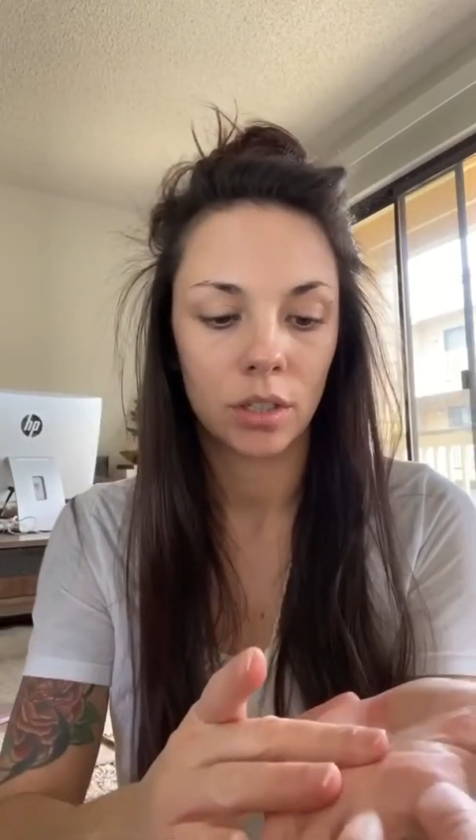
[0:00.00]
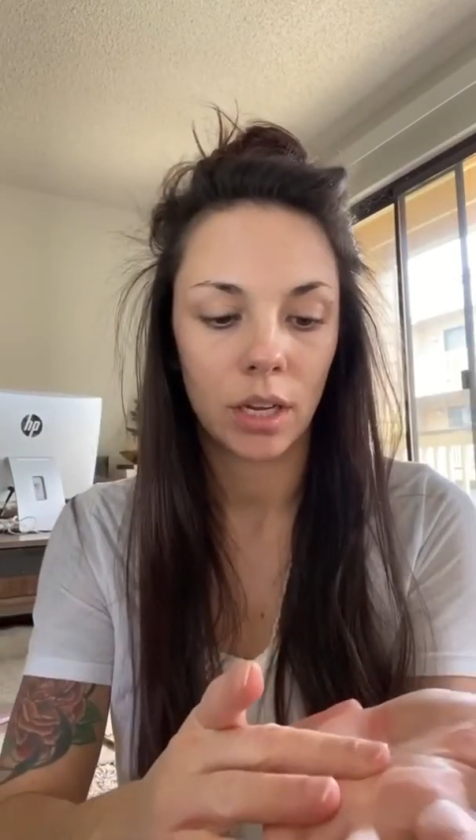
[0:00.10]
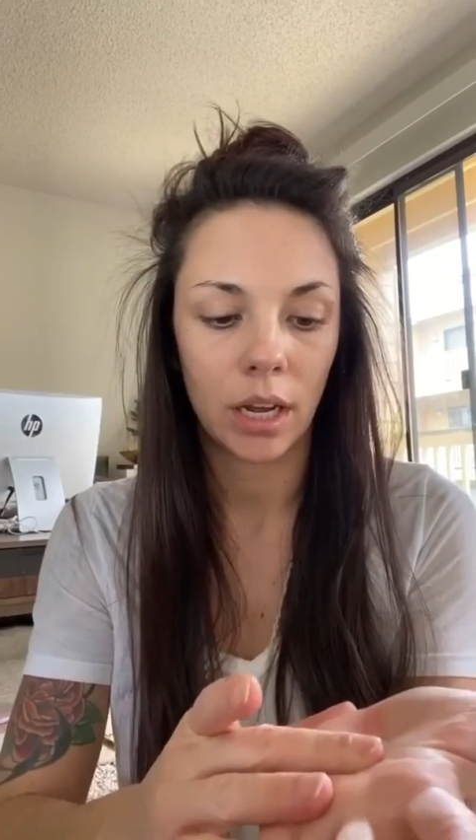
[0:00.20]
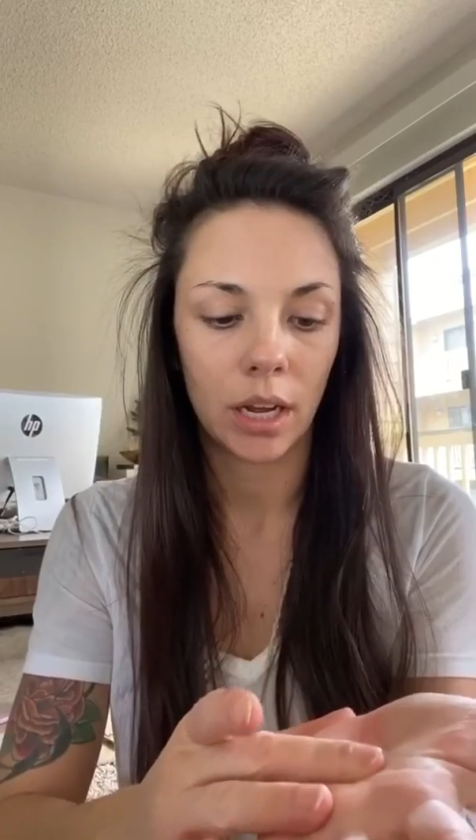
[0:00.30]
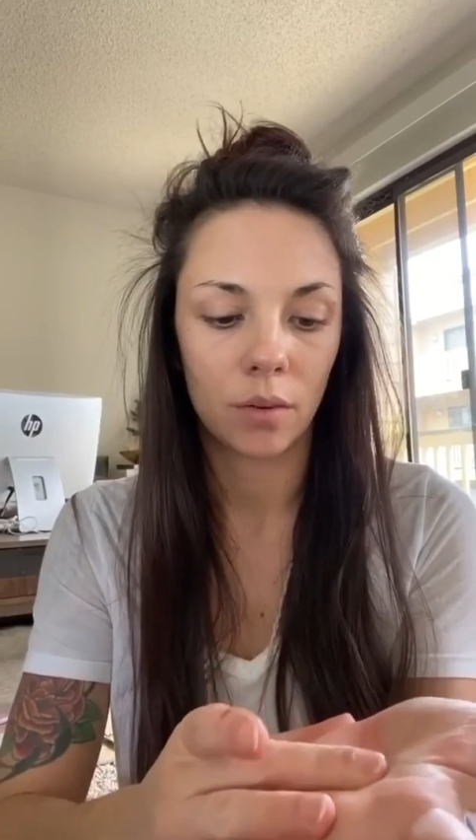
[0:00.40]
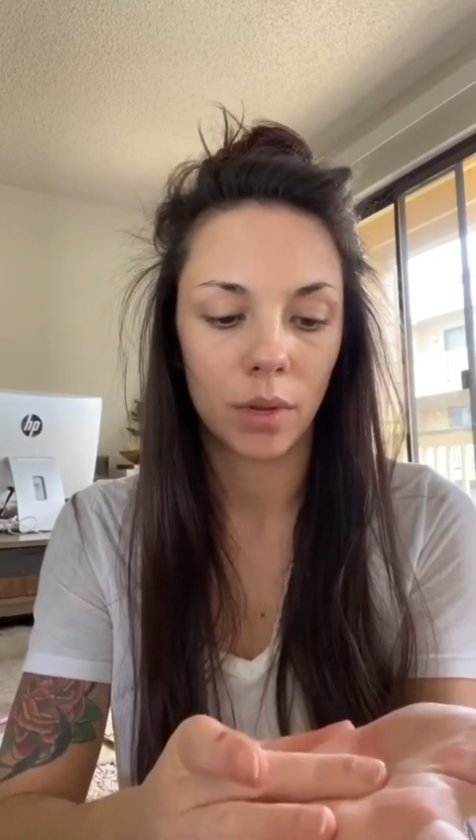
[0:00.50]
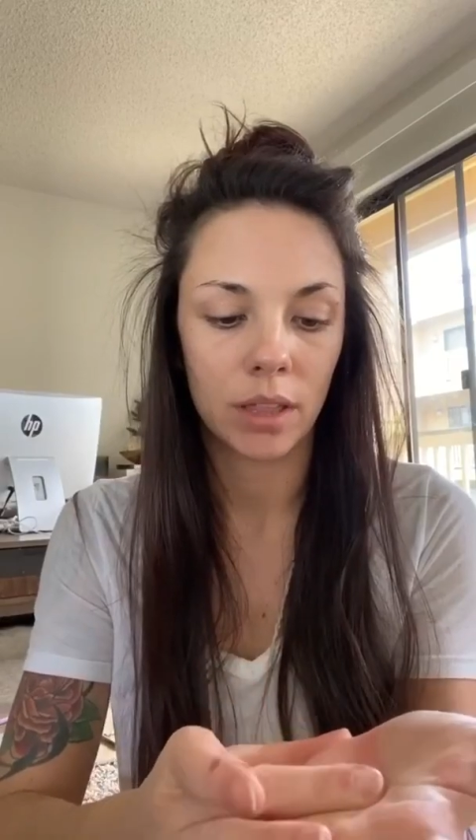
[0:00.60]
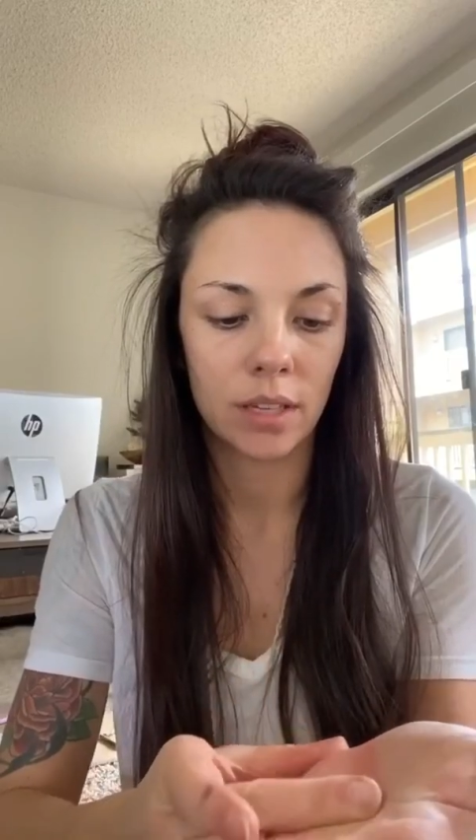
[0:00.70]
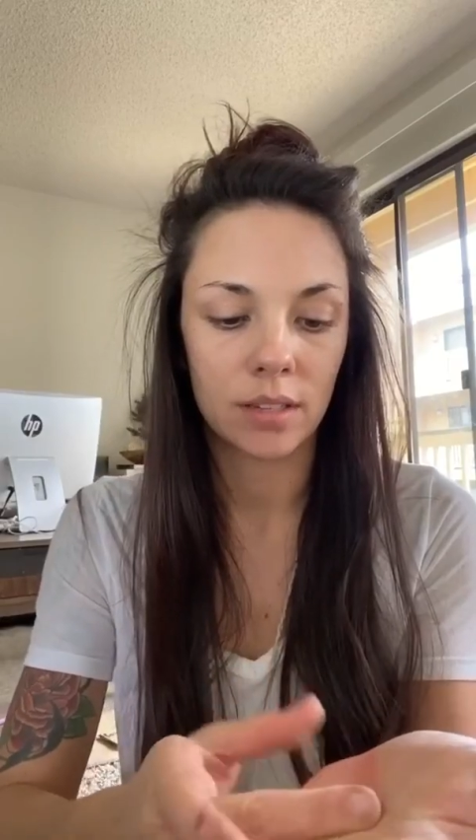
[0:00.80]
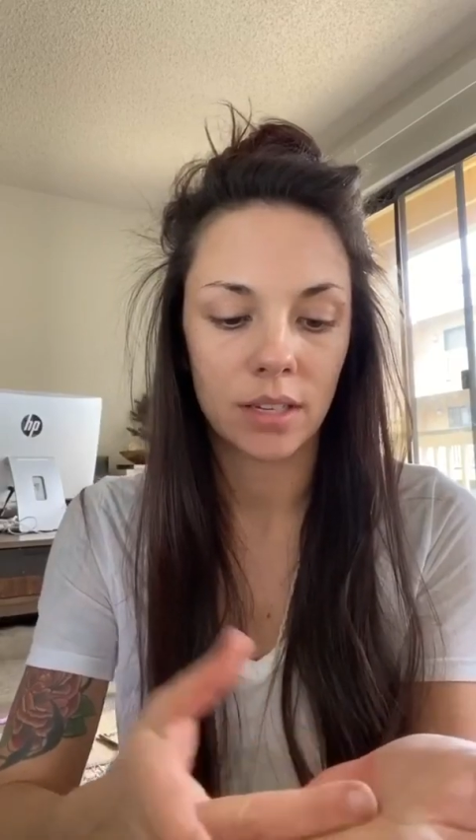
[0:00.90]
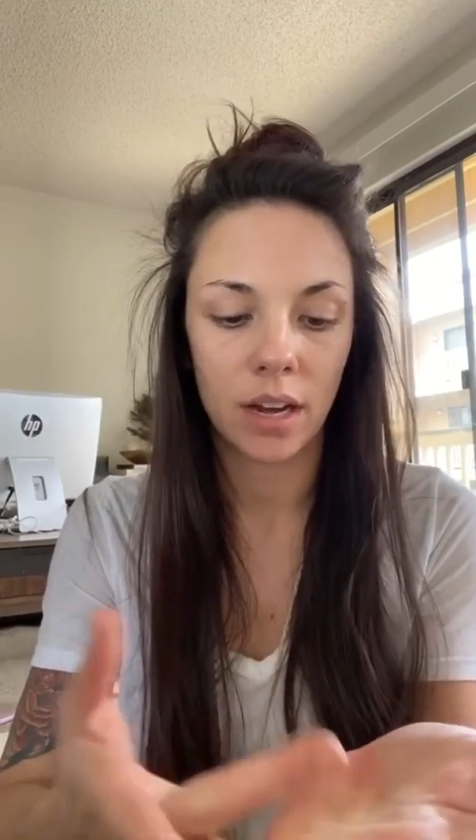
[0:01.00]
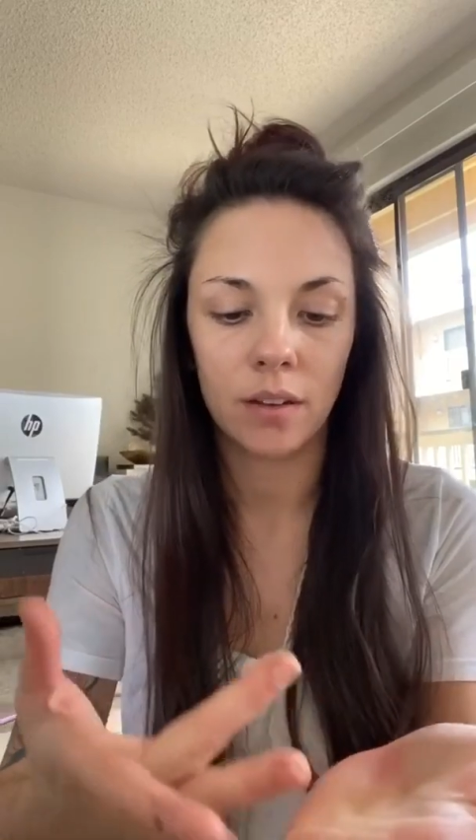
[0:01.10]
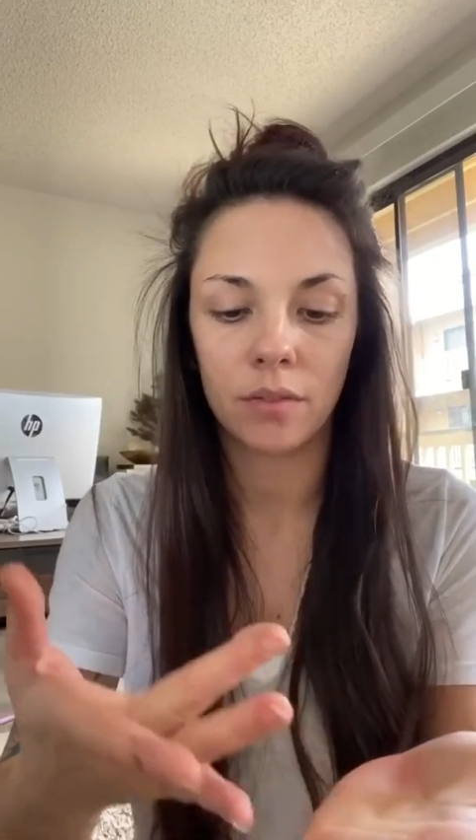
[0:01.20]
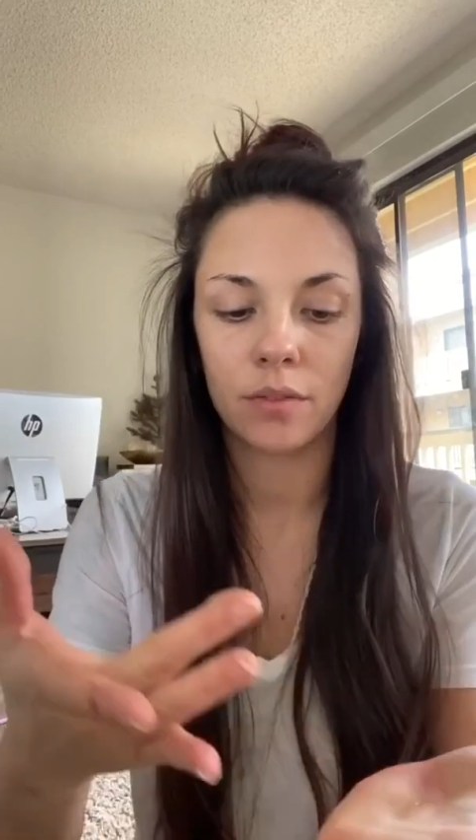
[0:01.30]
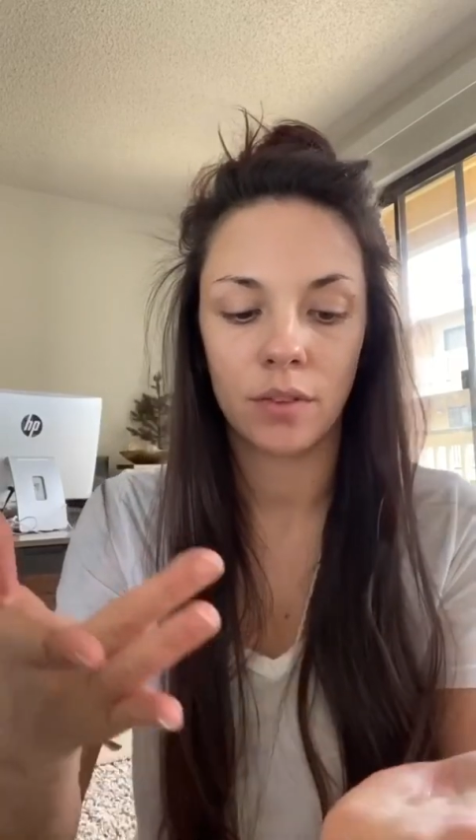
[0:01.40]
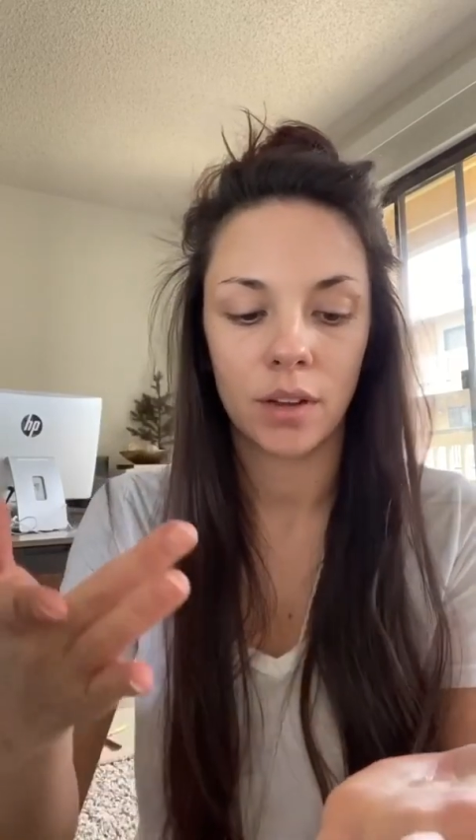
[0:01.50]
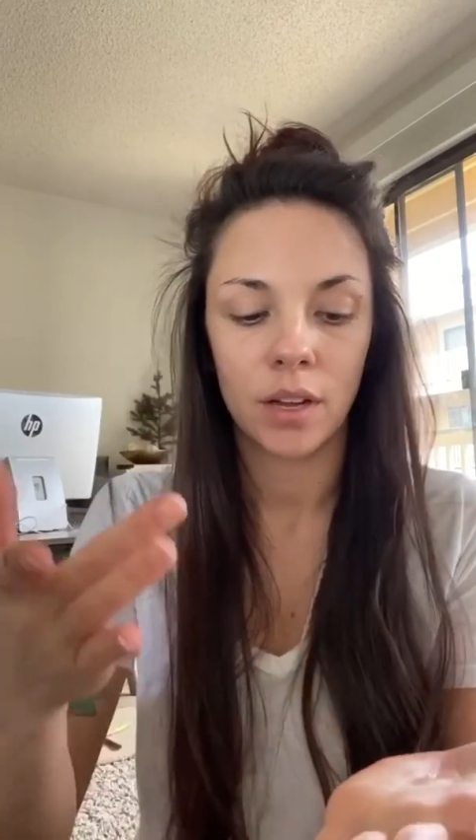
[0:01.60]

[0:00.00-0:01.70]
And with this stuff,